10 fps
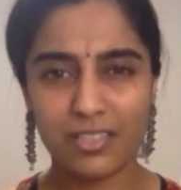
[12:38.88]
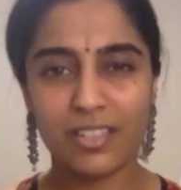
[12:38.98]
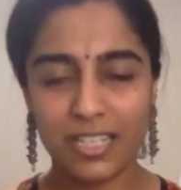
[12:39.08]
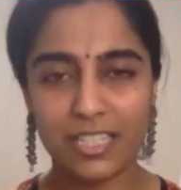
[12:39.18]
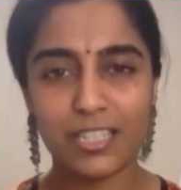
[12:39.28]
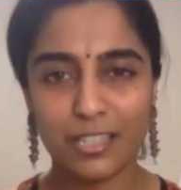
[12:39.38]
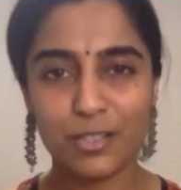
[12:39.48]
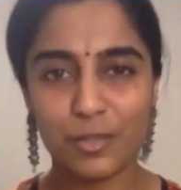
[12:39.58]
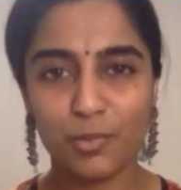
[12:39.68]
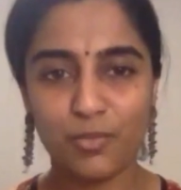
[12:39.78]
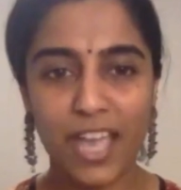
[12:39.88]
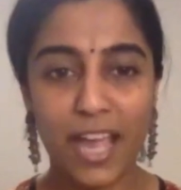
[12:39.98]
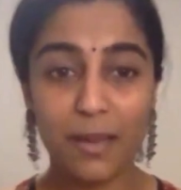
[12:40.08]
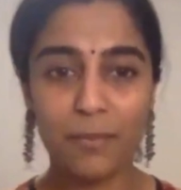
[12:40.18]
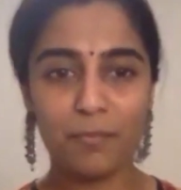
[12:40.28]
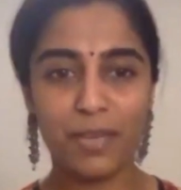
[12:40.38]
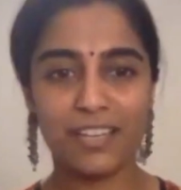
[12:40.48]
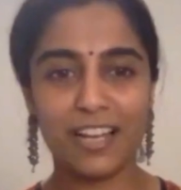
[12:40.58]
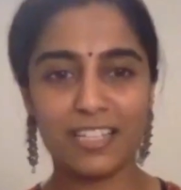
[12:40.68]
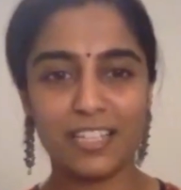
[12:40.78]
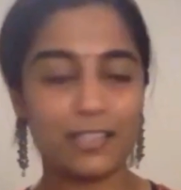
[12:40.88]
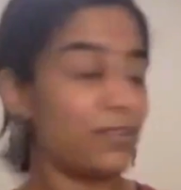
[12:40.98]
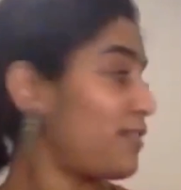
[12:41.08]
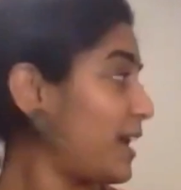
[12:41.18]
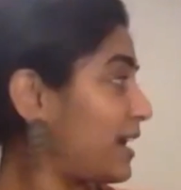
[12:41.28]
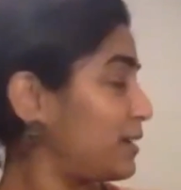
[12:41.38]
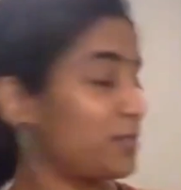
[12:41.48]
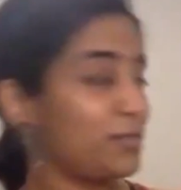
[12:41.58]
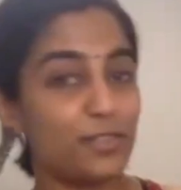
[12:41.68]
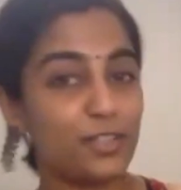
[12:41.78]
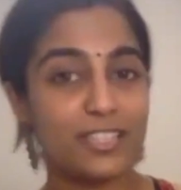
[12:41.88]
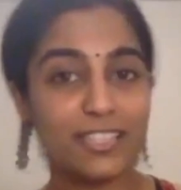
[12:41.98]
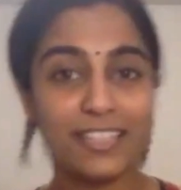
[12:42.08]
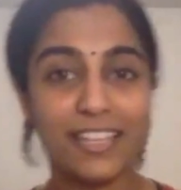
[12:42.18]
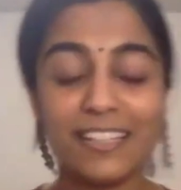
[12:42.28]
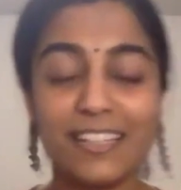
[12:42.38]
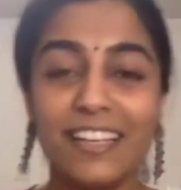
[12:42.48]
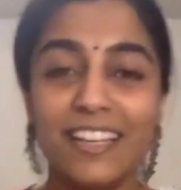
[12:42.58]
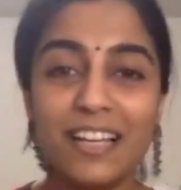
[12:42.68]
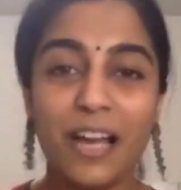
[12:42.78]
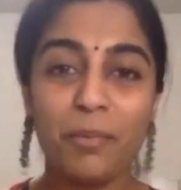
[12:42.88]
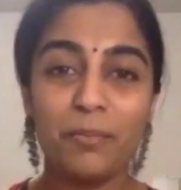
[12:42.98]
Rajini sir's movie, and I'm a big Rajini sir fan. I don't know if you can see that. I'm a